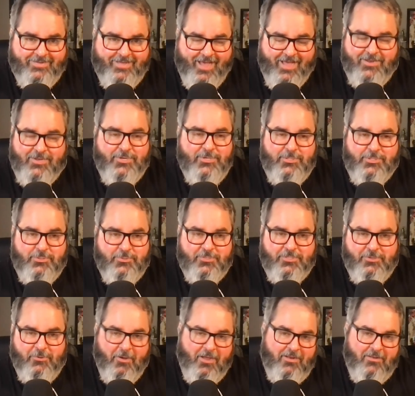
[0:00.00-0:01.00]
I didn't do
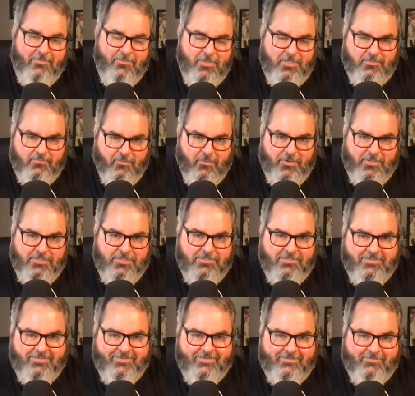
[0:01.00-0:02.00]
it quite in this voice,
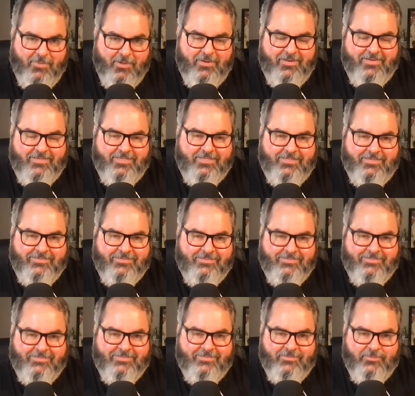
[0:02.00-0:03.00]
but it's
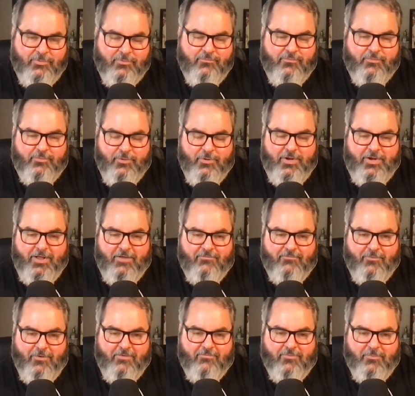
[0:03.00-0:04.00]
good, for, good enough
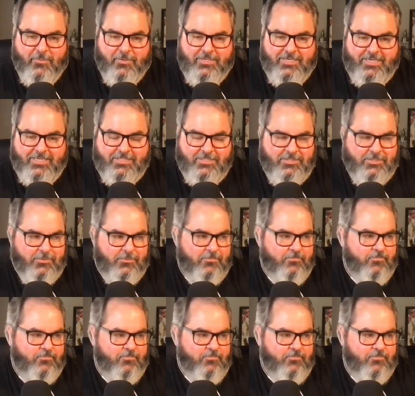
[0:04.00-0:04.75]
for everyone to listen to.